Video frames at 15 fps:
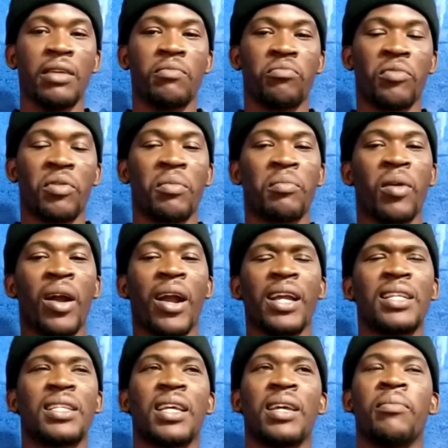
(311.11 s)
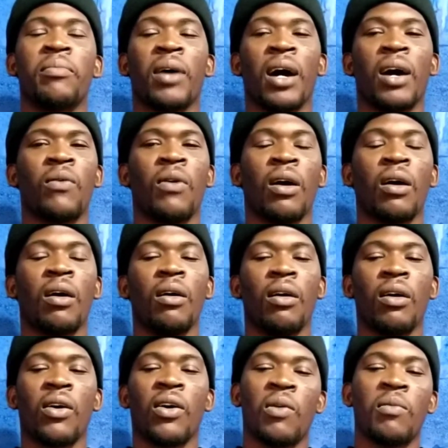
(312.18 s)
Remember I said Patwa
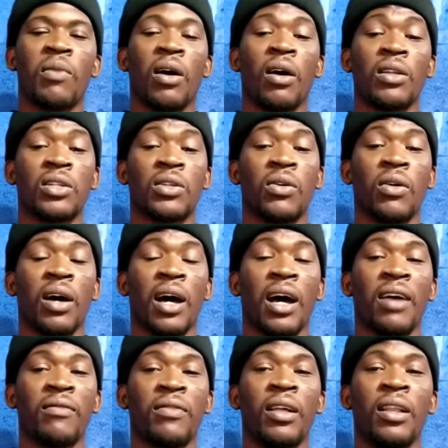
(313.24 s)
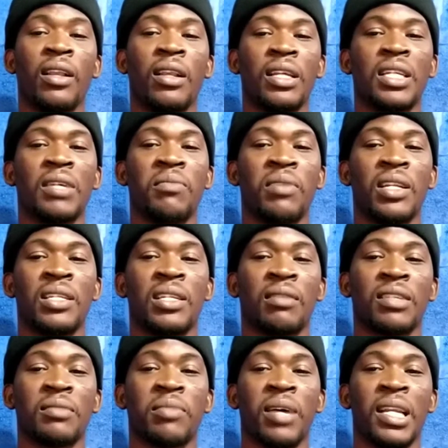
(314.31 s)
come also have little bits
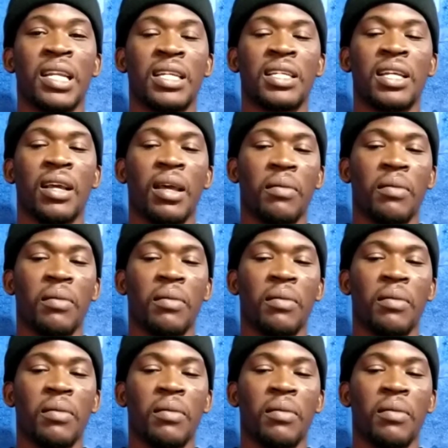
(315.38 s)
of Spanish.